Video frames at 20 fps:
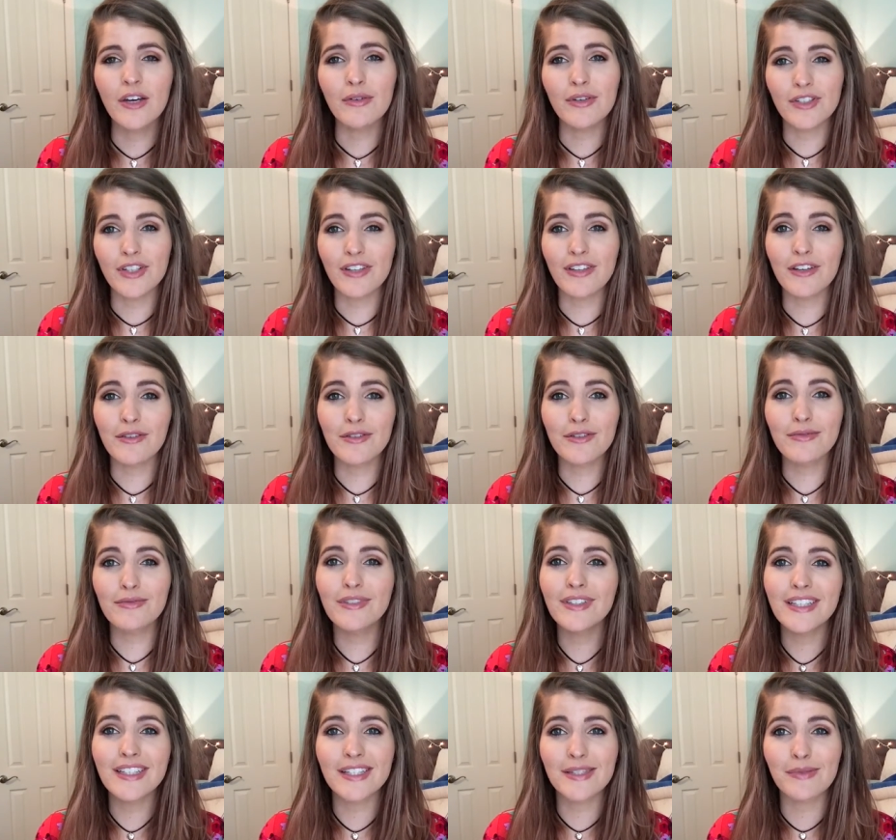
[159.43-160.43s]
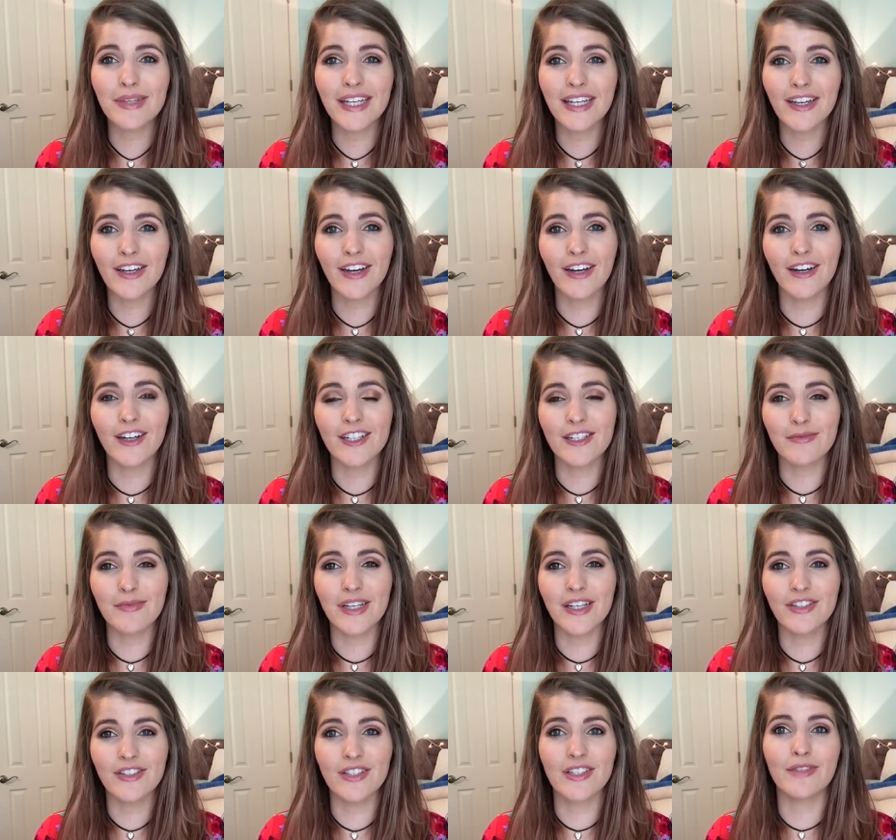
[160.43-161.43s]
which I thought was really sweet
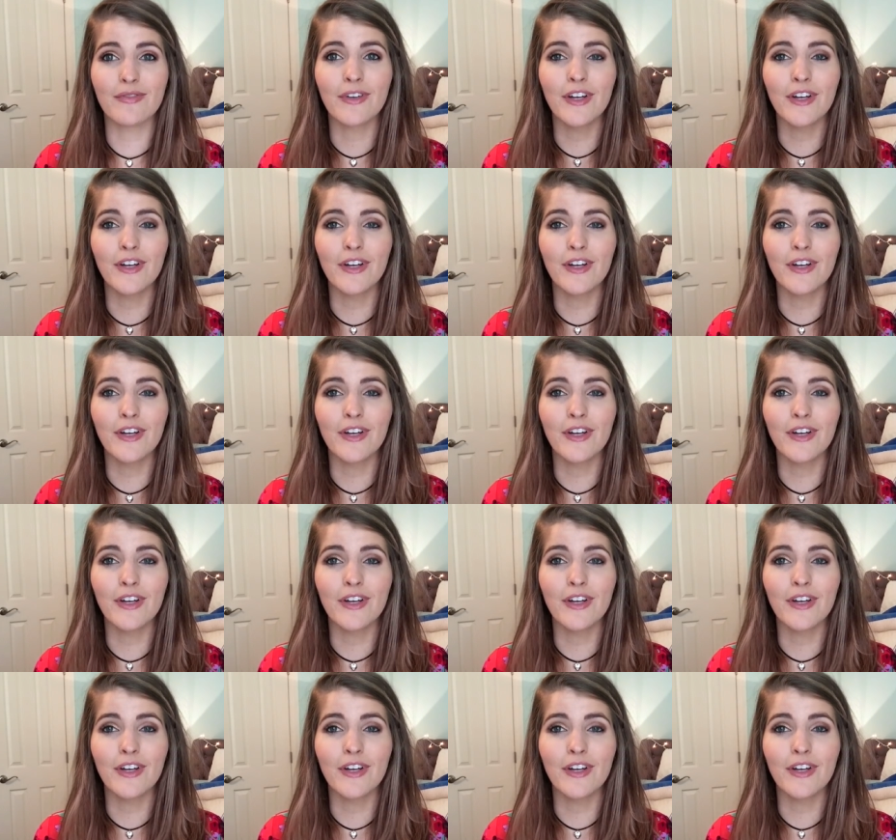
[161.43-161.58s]
encouragement just